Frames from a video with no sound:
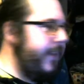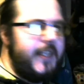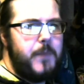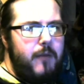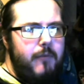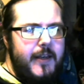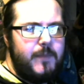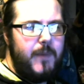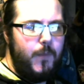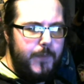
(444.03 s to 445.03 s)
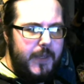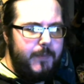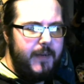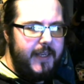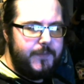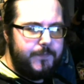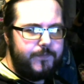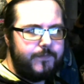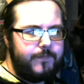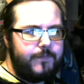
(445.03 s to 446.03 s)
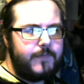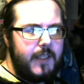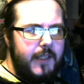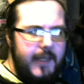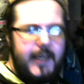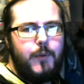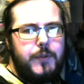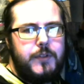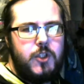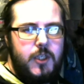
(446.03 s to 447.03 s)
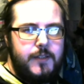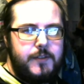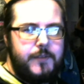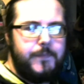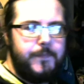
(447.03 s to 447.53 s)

that's my rant about Beyblade. Now on to Shiz.